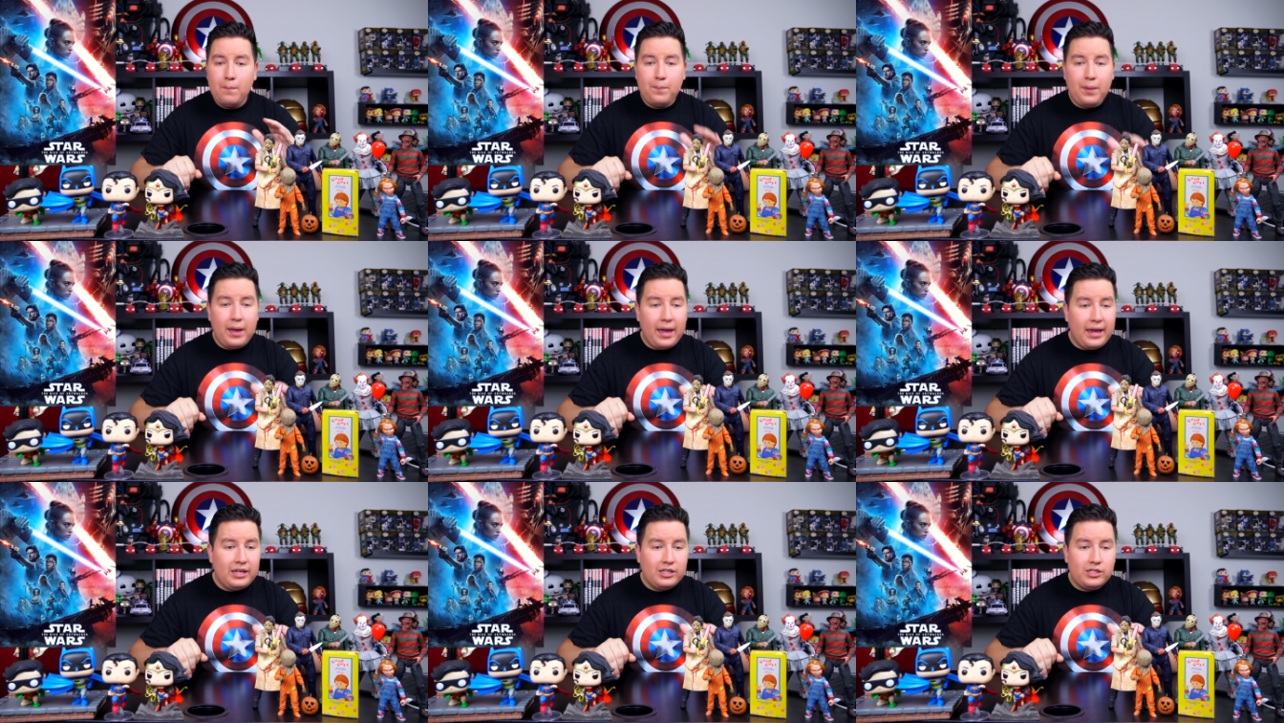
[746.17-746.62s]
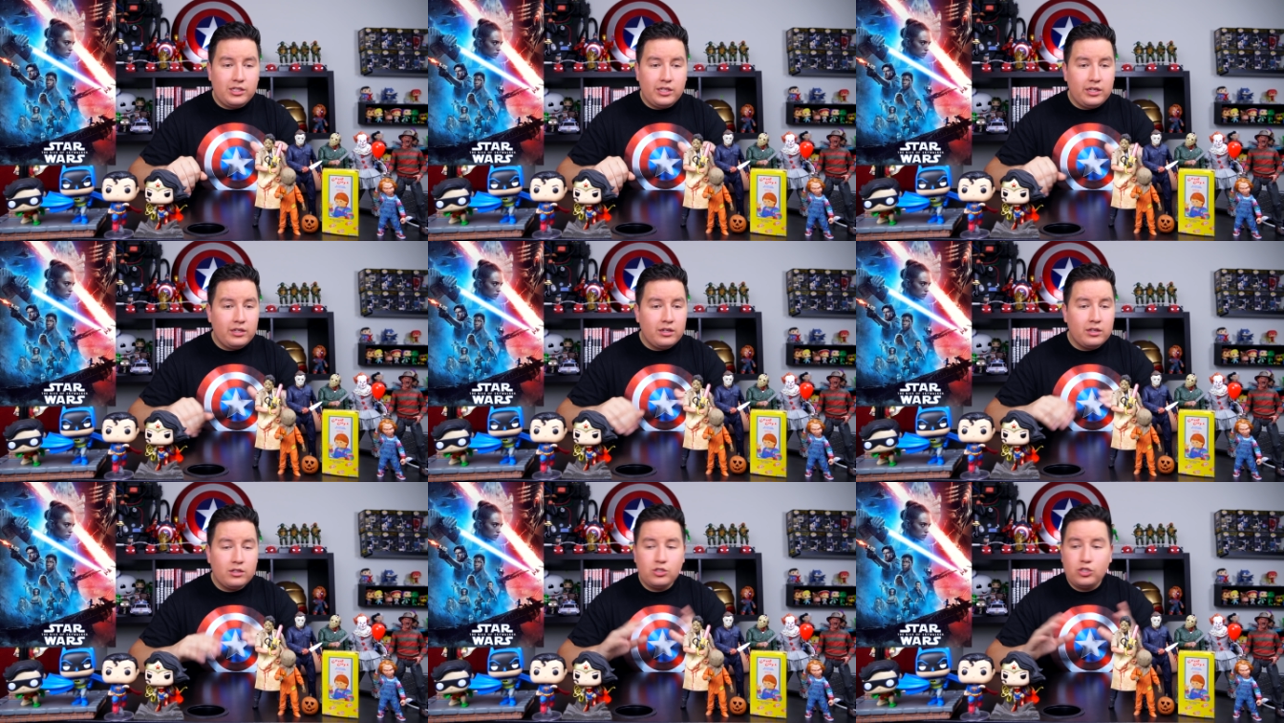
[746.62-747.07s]

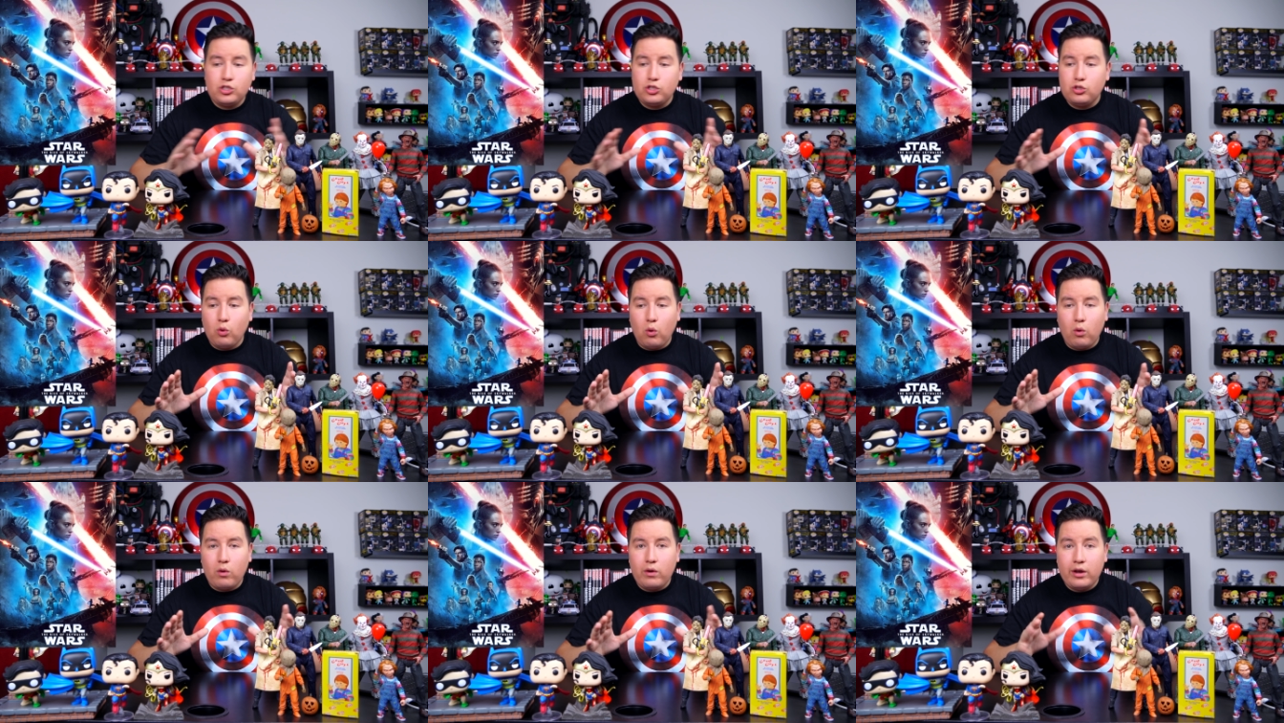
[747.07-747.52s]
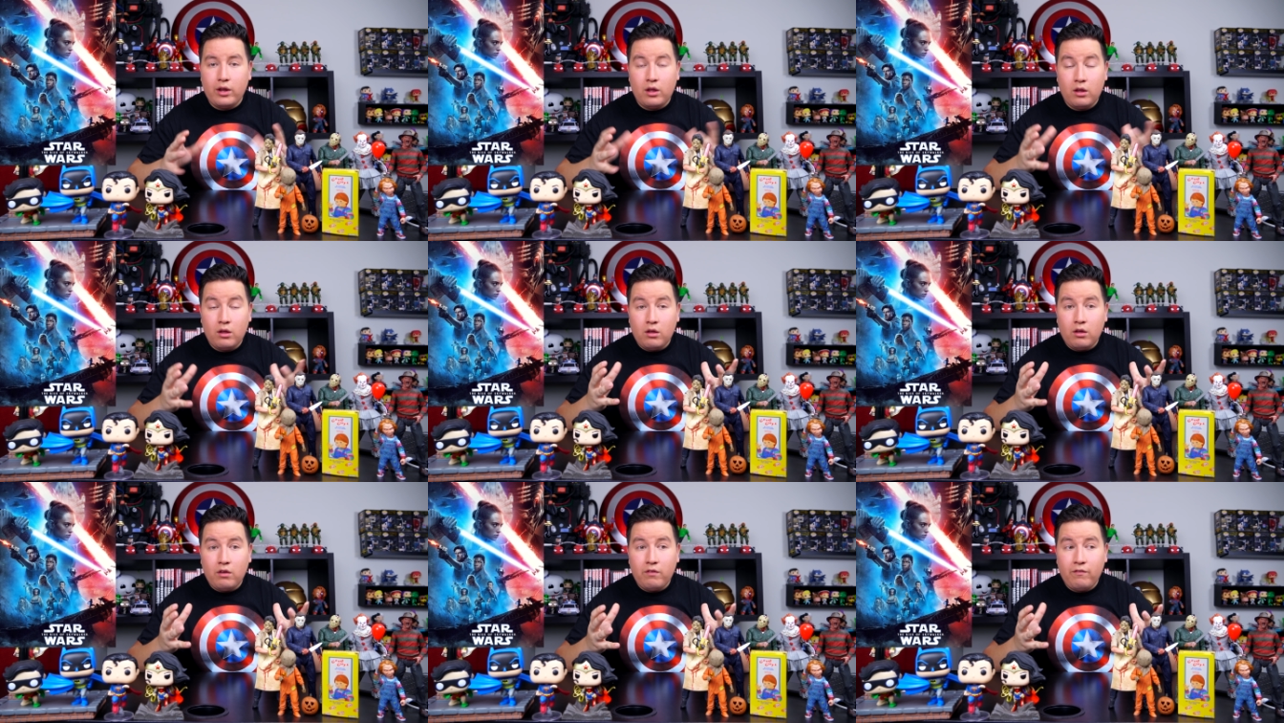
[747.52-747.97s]
pacing,
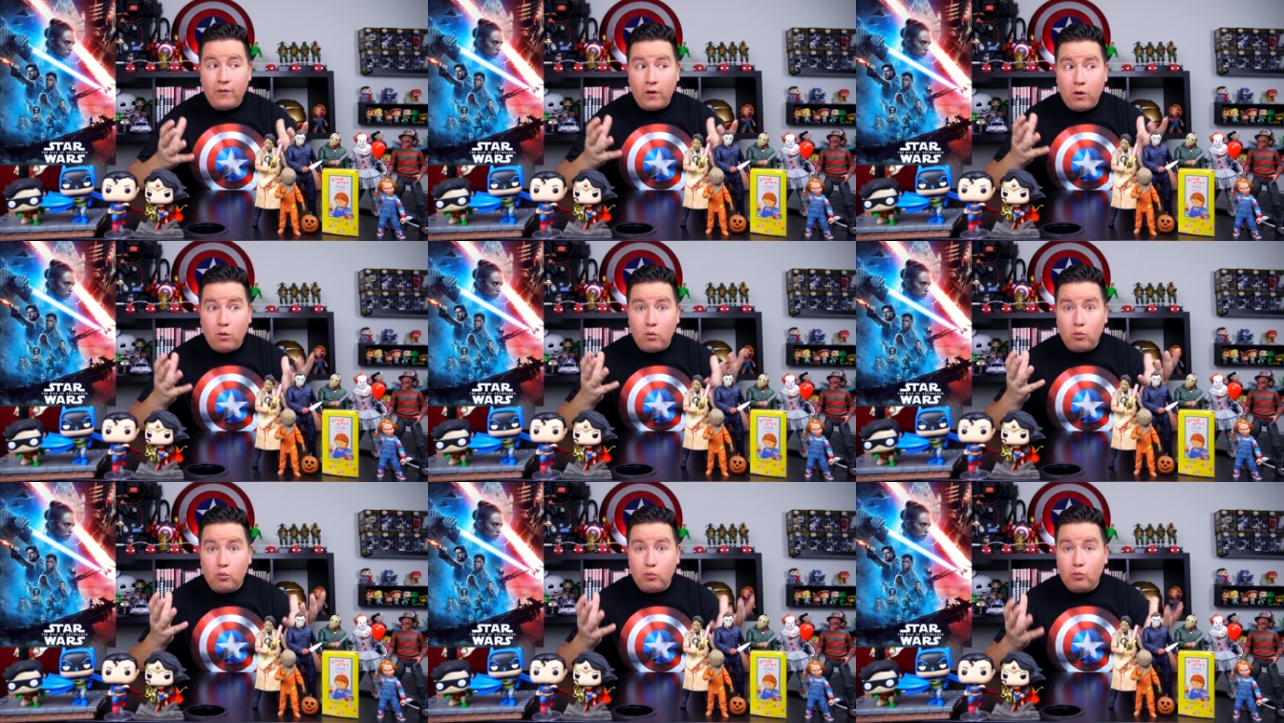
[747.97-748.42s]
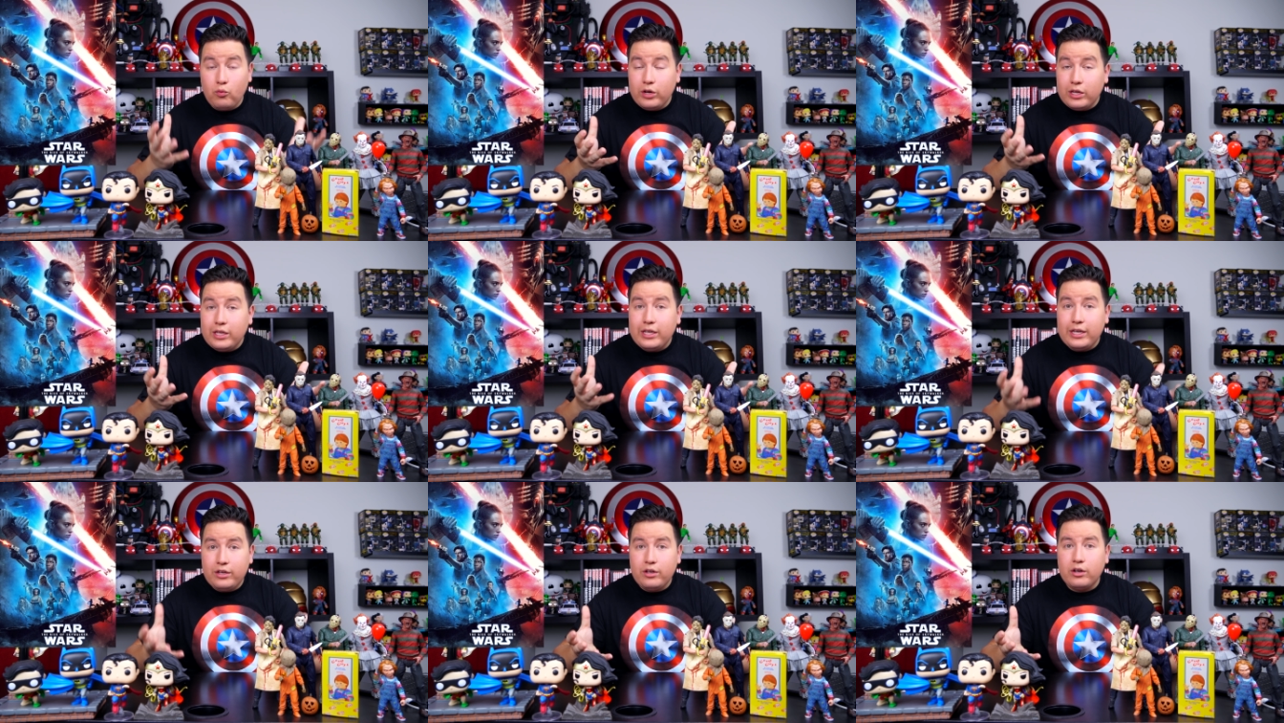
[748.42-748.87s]
story felt
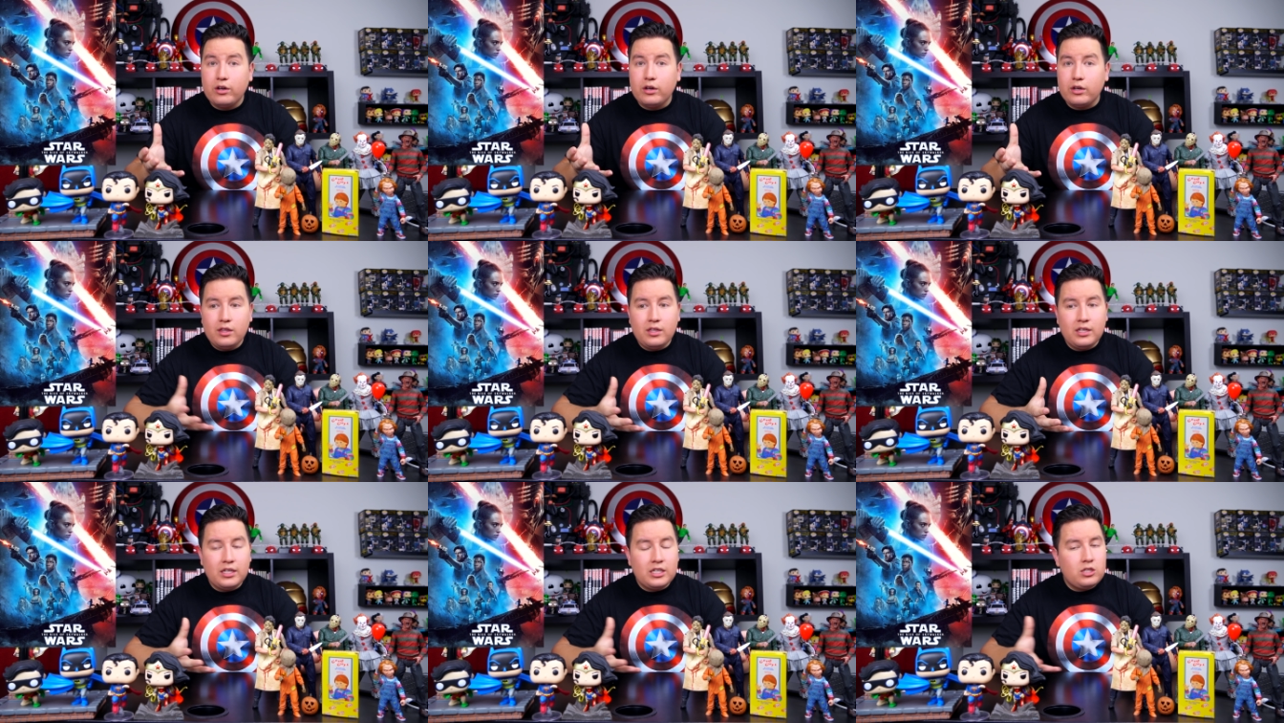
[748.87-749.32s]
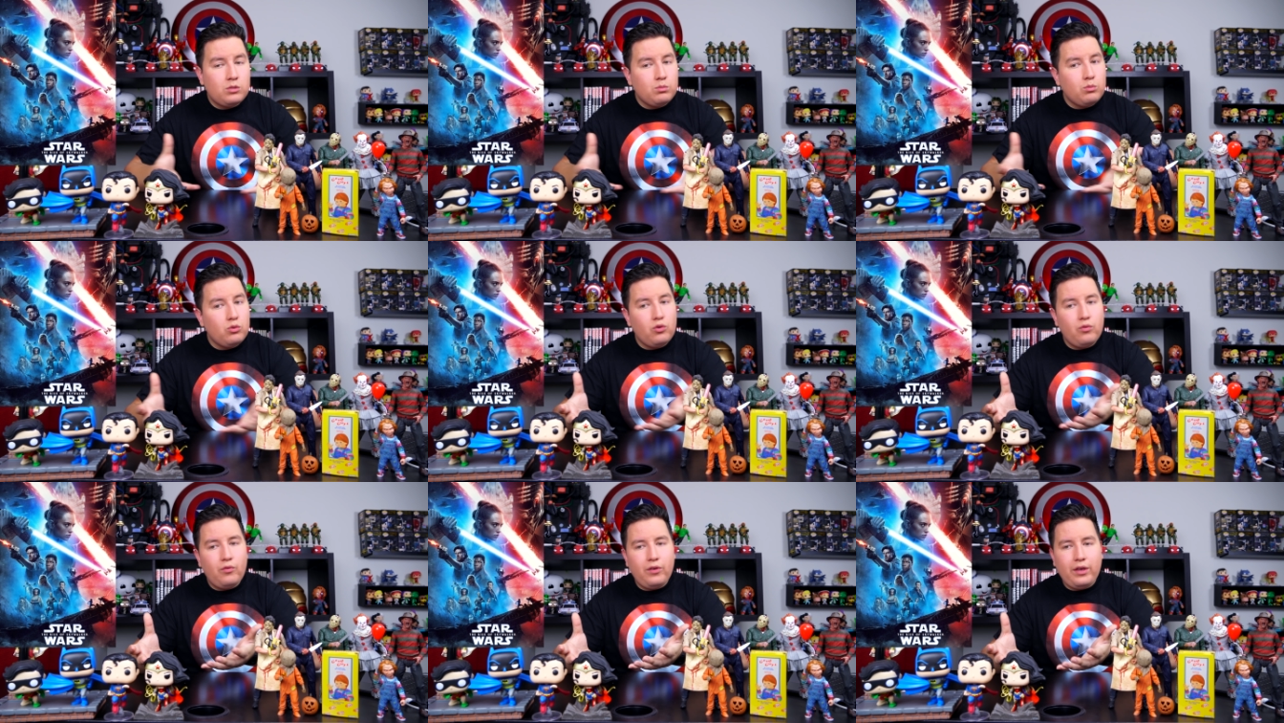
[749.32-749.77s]
really good. This
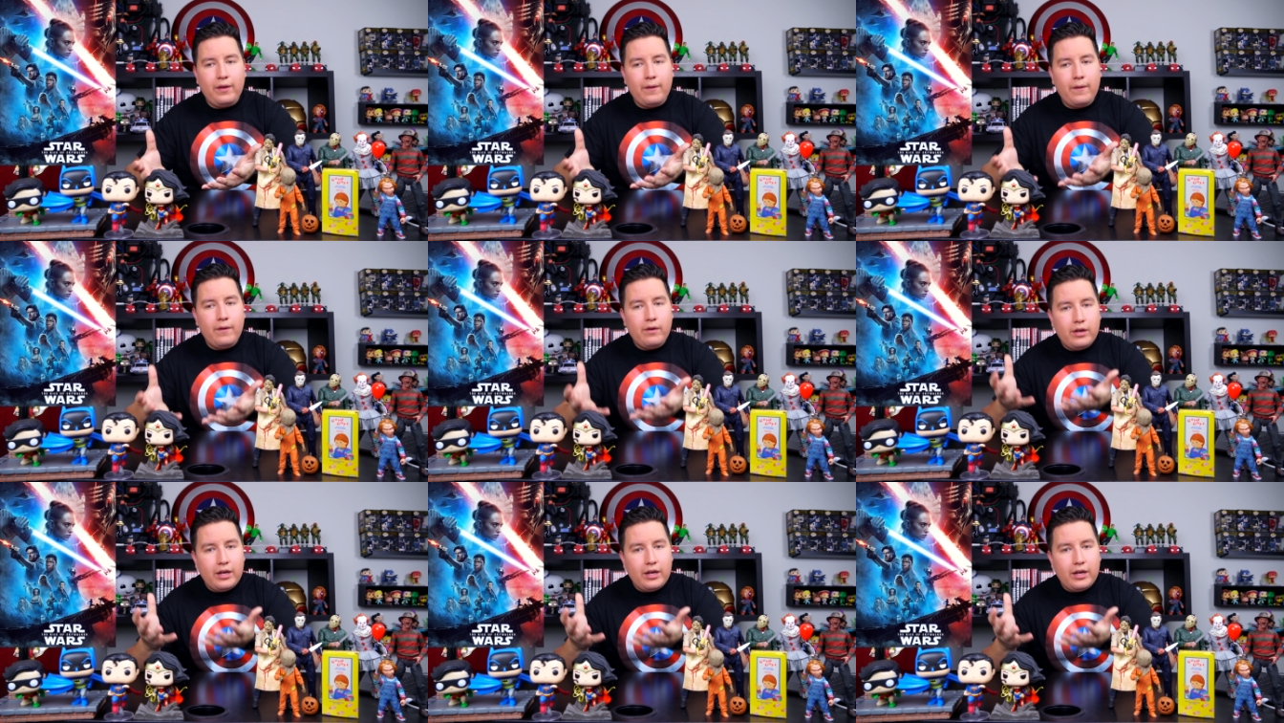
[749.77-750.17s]
movie